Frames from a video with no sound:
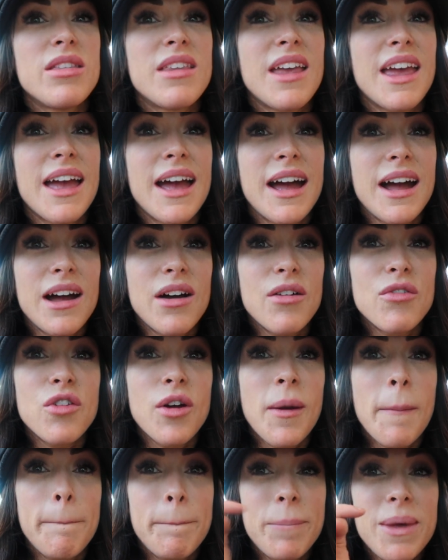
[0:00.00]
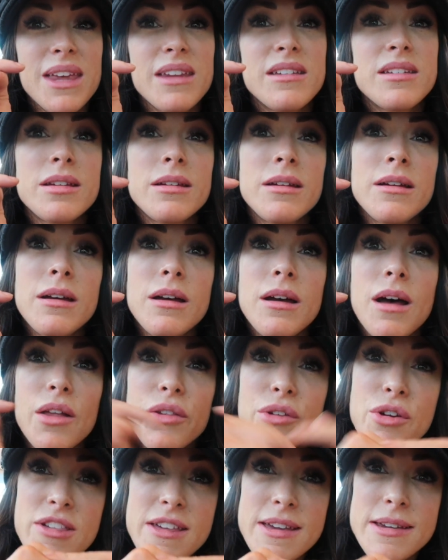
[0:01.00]
they have bid
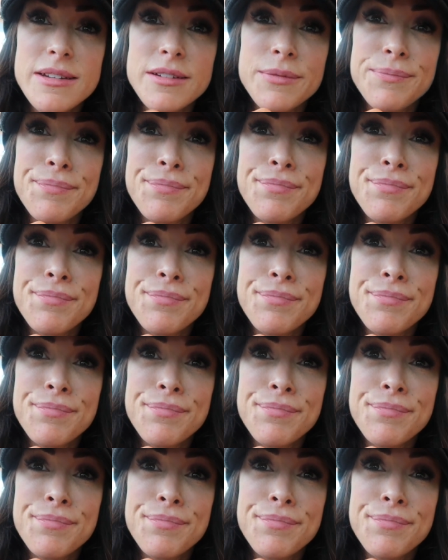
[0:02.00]
on their seat.